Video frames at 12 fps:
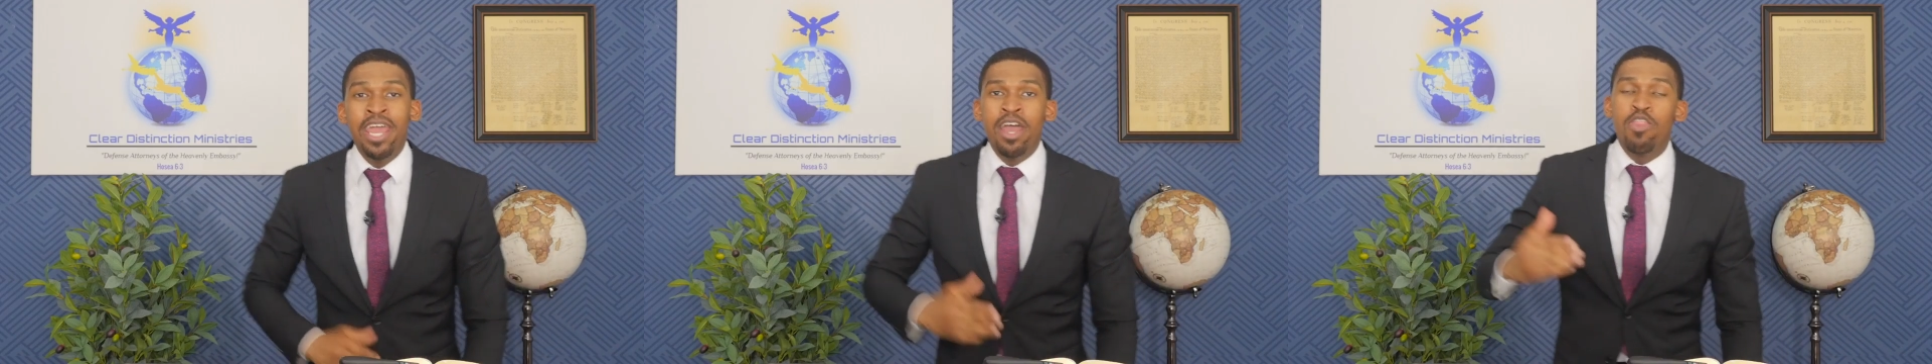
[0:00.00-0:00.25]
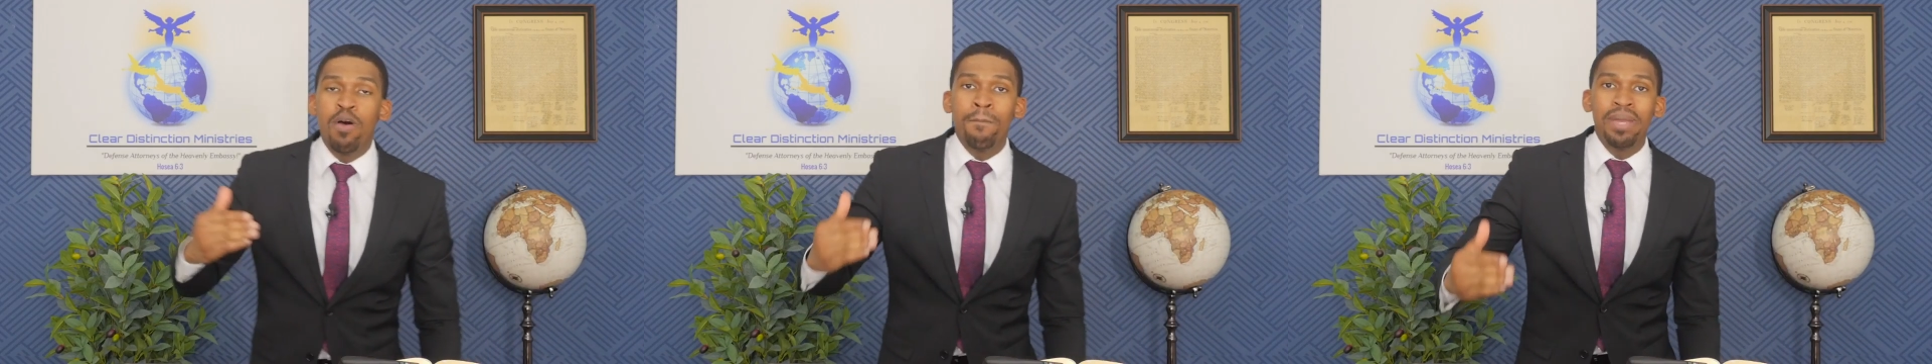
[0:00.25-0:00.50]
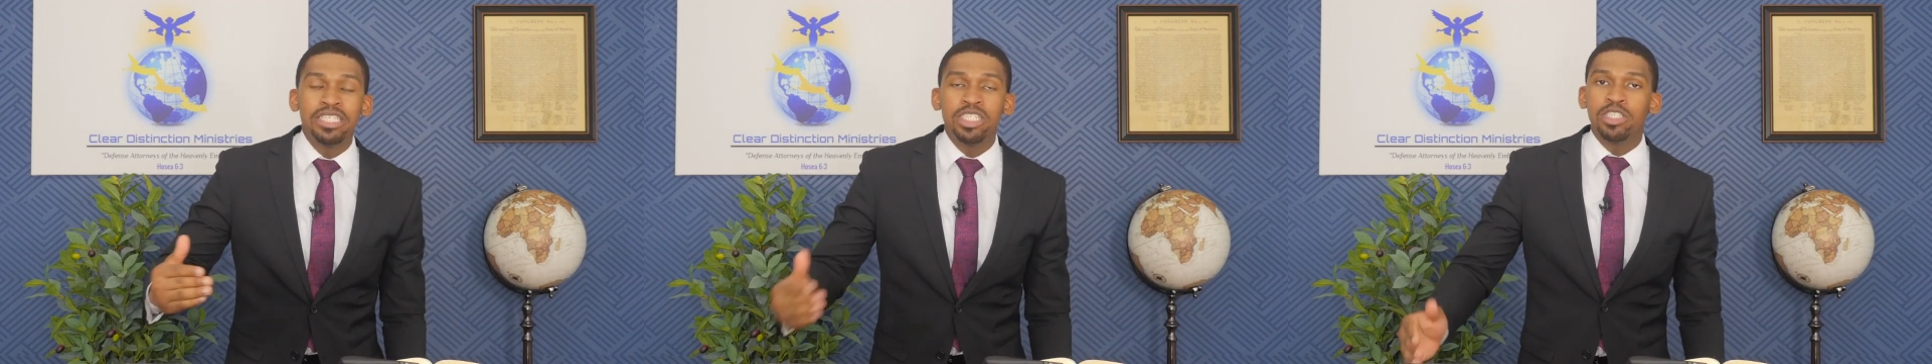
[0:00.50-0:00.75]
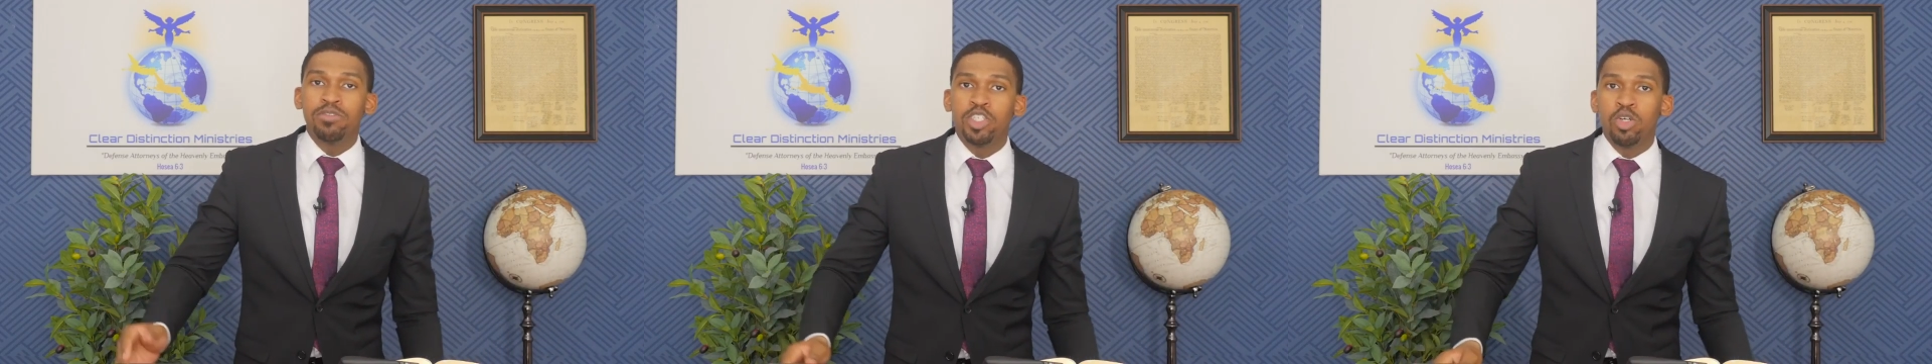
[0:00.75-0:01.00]
The
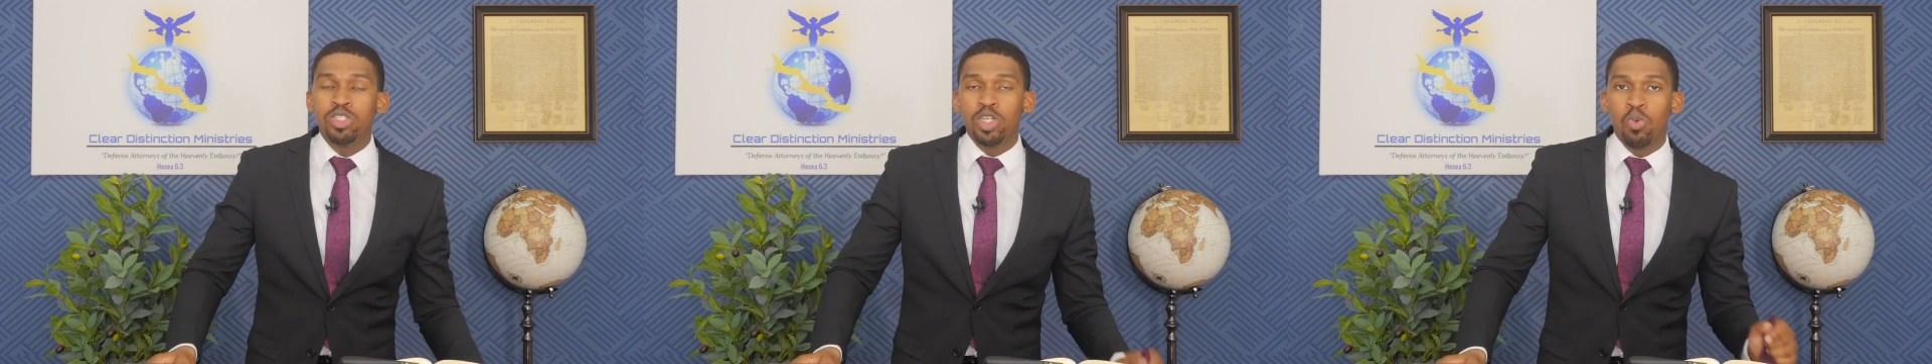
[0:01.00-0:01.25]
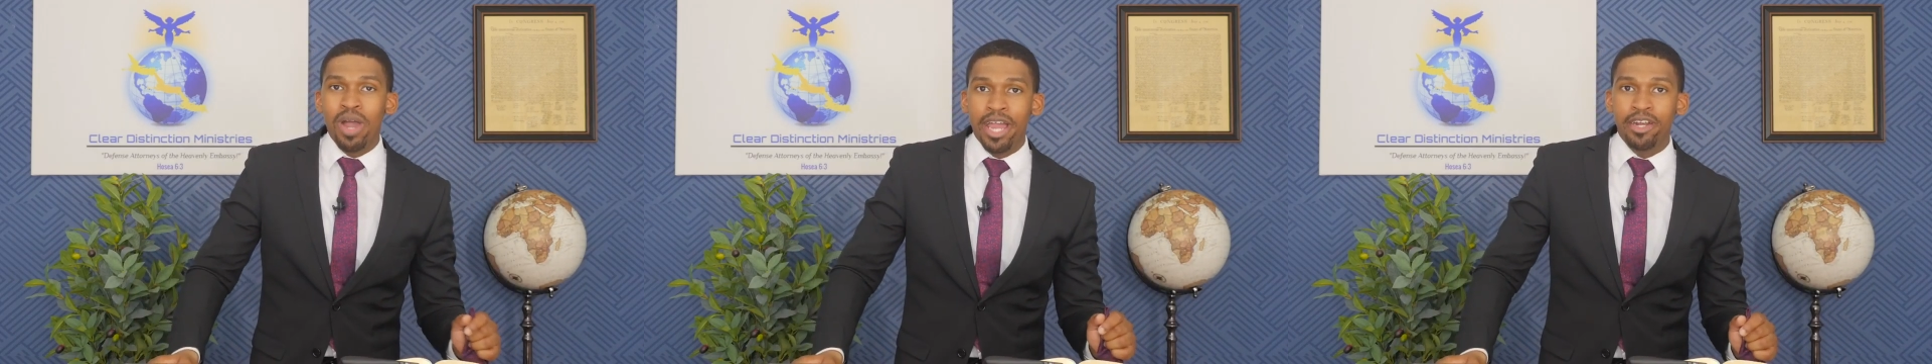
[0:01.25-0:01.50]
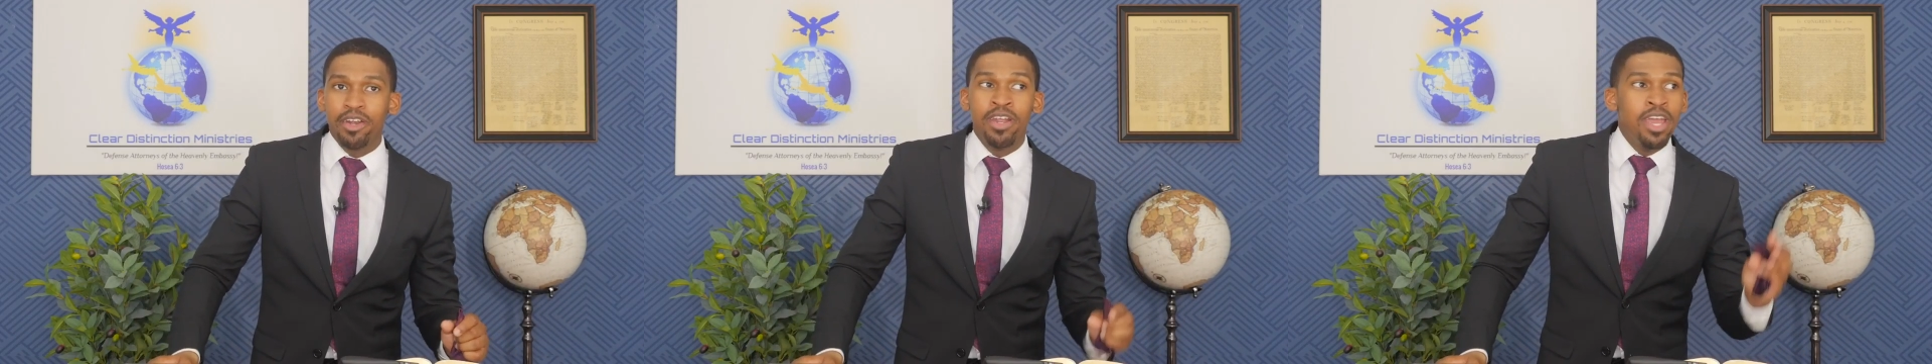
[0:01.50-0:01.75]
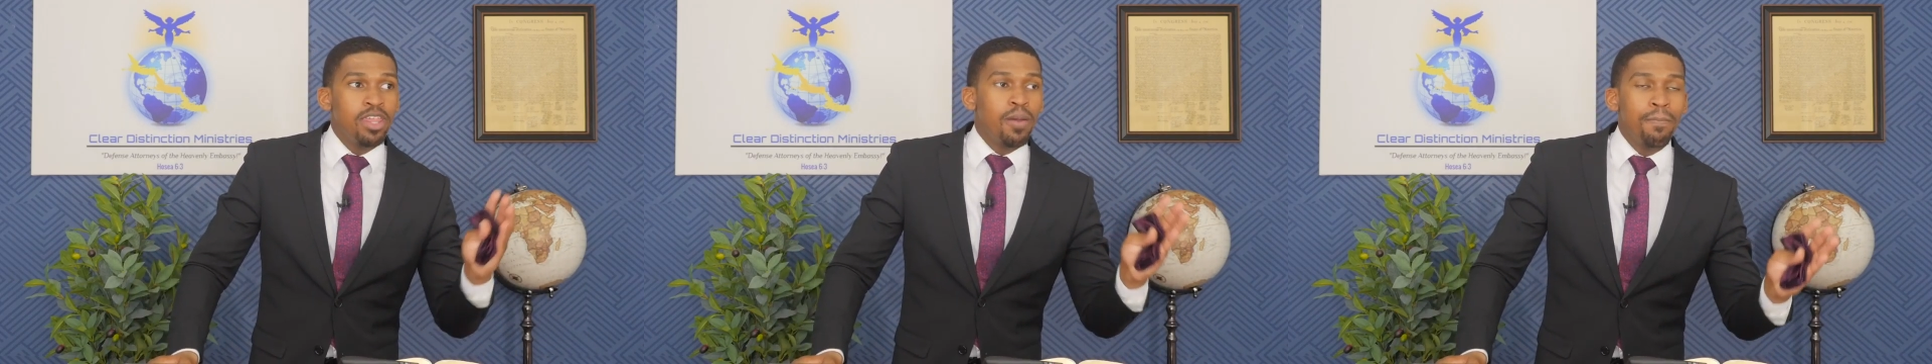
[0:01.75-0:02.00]
message of Jones and Waggoner,
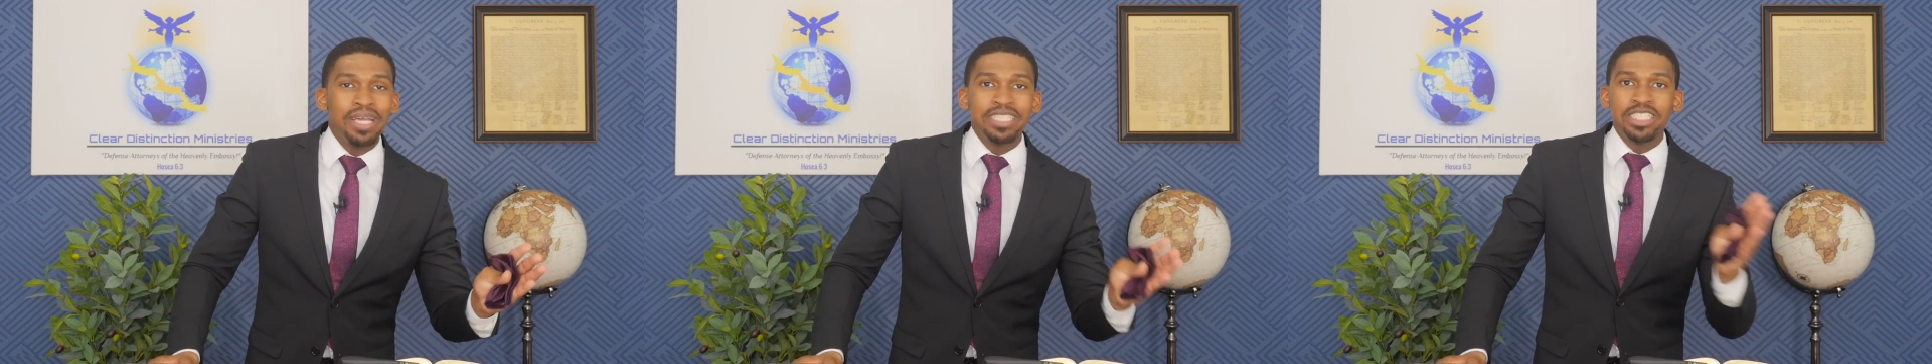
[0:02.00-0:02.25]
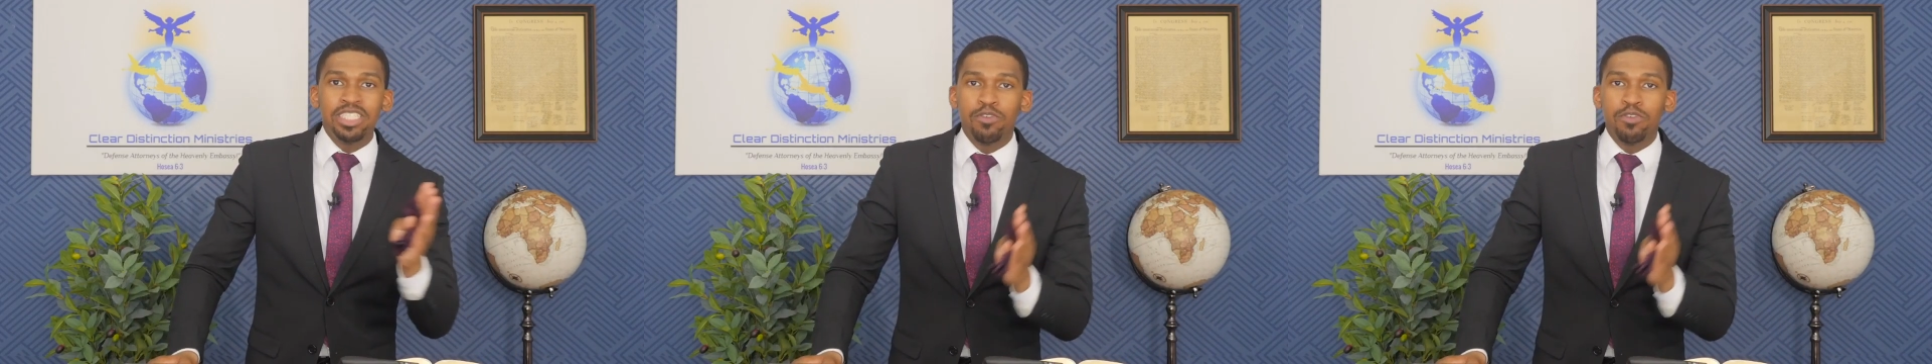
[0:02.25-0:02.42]
the message